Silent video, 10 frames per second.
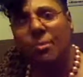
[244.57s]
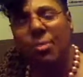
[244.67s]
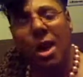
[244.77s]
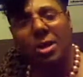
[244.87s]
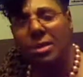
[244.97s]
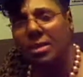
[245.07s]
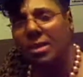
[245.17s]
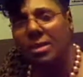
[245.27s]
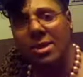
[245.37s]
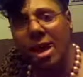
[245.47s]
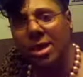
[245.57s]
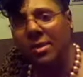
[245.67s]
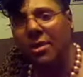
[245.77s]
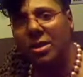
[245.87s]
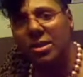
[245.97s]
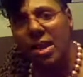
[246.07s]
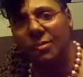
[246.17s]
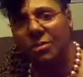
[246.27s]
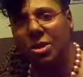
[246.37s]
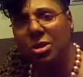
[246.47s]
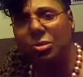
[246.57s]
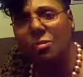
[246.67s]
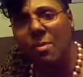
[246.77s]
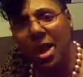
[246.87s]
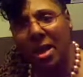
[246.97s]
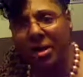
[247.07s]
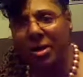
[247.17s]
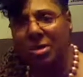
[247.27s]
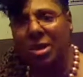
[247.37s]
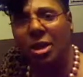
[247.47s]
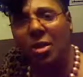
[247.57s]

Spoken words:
practices has not even attempted to manage.